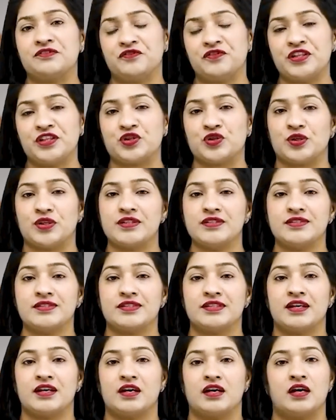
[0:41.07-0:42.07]

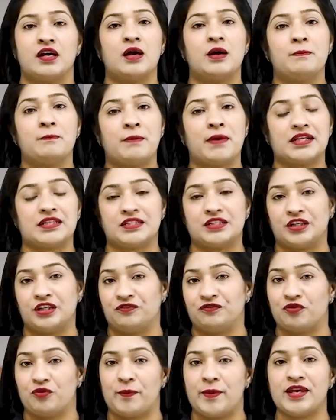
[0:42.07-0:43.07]
features, matching
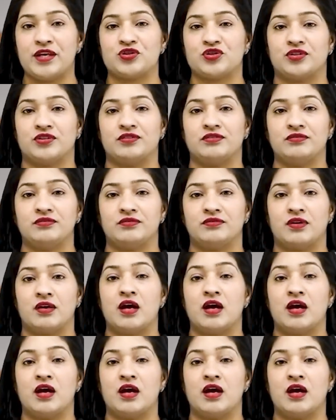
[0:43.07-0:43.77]
information,